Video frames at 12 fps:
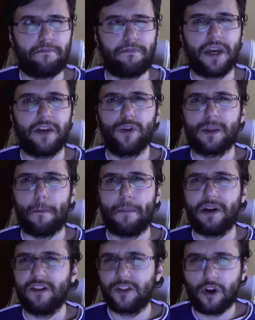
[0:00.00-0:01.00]
it was $1
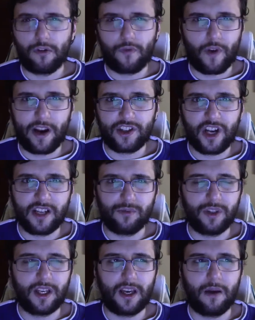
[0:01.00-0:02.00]
billion franchise
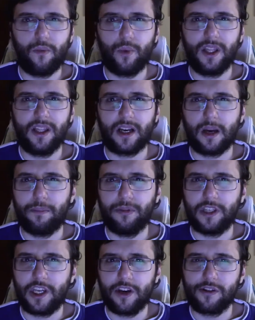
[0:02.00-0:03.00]
within a couple
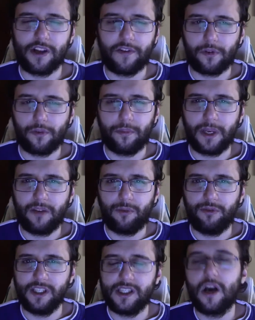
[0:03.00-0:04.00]
of years after being
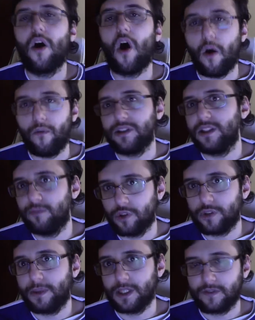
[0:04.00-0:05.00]
released. Obviously,
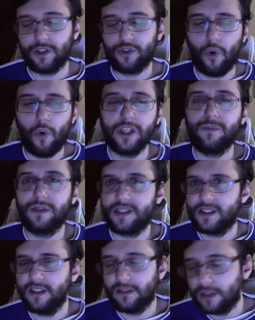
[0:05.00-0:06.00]
mostly because of the toys, but
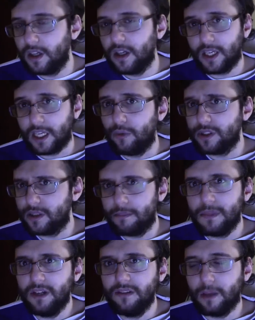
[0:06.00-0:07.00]
still, it was a
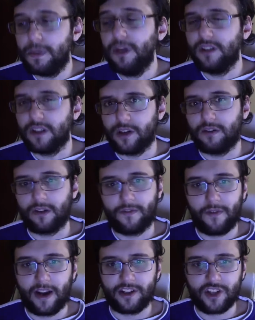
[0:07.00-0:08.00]
$1 billion
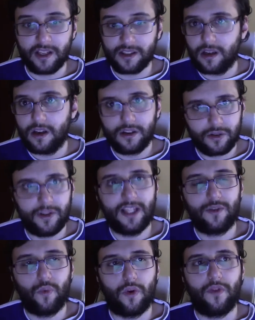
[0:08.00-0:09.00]
franchise, so
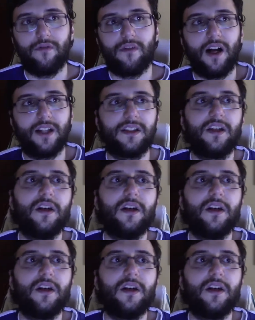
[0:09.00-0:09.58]
that's worth a lot.